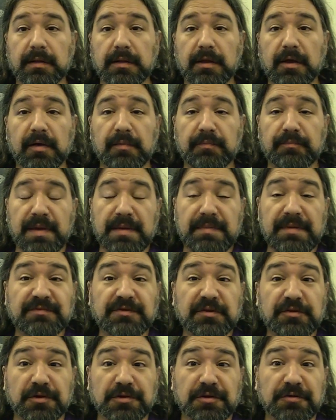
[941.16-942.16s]
Now, maybe I've
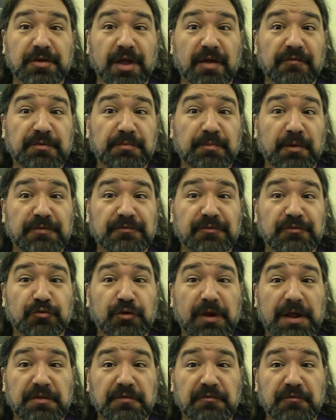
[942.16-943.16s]
just got a soft spot for
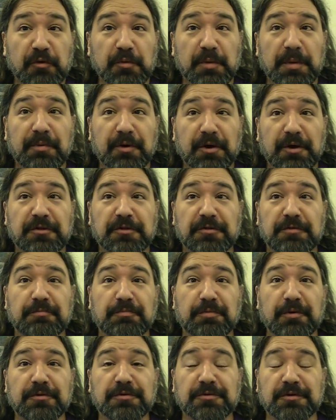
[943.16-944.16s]
Transformer books
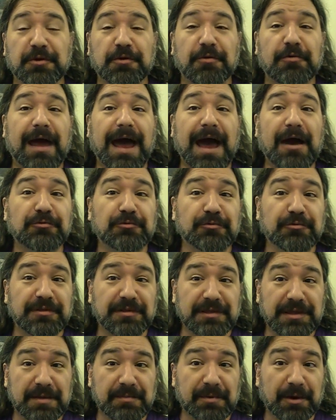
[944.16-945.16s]
that are
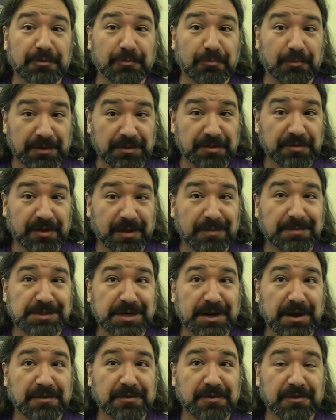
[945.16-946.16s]
outwardly about one
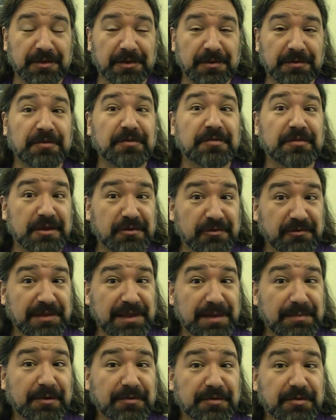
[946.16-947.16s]
subject and then
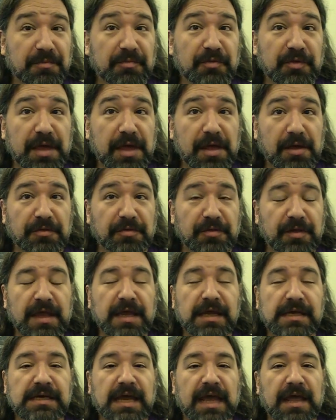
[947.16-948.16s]
secretly about something else.
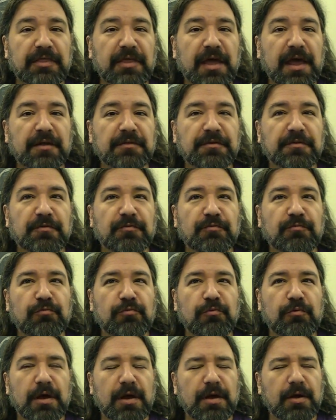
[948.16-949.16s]
And that's
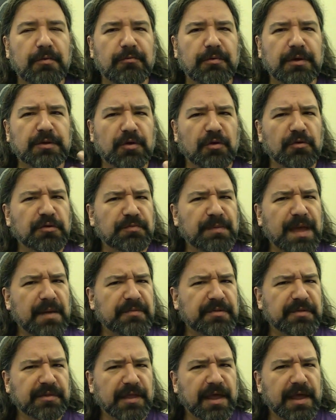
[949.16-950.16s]
what Ghost
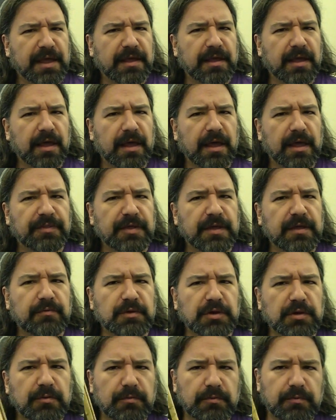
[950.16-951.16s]
Map is like. I think
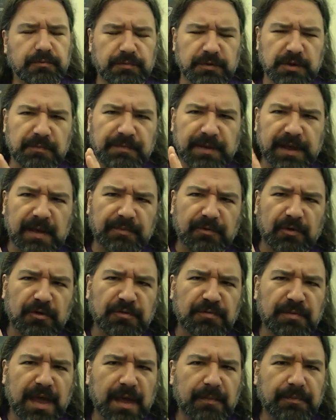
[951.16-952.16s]
when you pick up
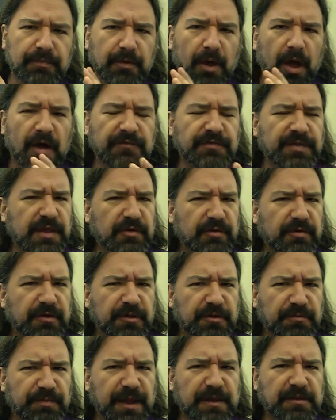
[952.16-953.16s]
Ghost Map, obviously you're
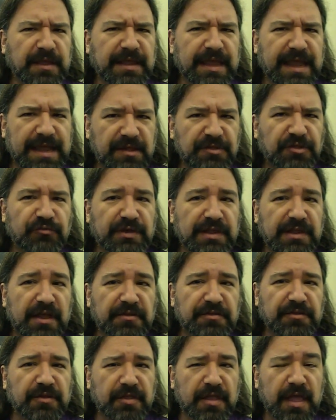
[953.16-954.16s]
expecting a history
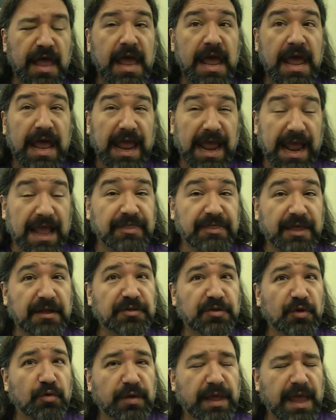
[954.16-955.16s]
lesson, and
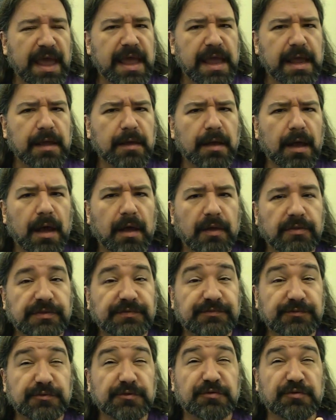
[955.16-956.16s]
that's okay. The
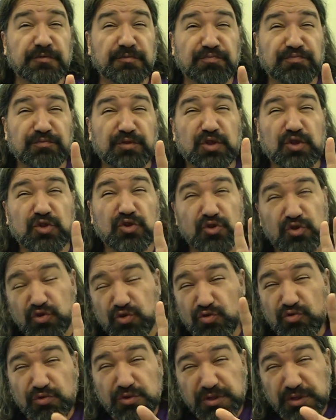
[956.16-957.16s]
first
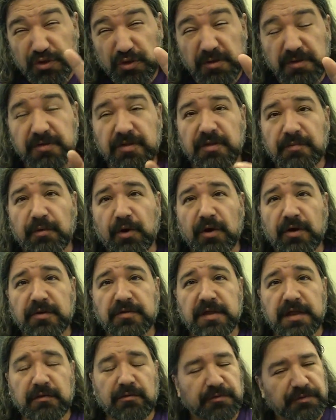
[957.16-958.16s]
2/3 of the
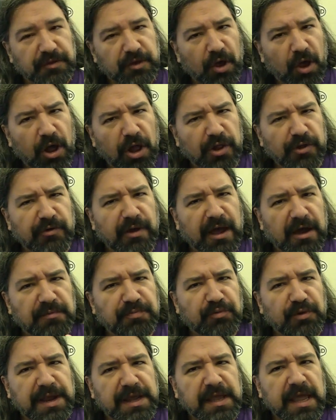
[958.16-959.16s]
book deal with a cholera
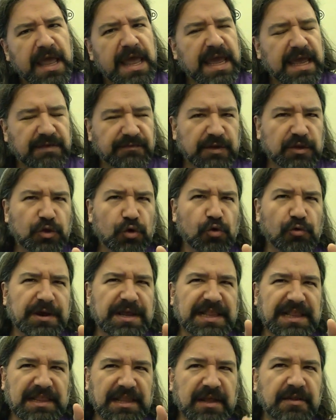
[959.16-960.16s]
outbreak in
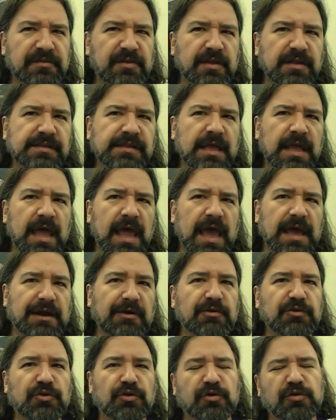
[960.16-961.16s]
Victorian London, and
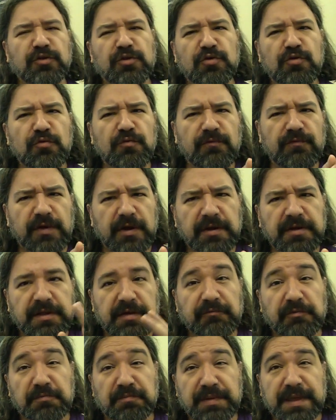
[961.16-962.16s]
how it took two very
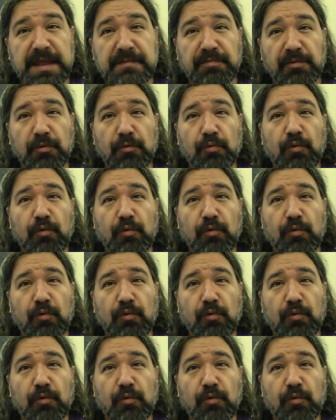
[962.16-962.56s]
different people,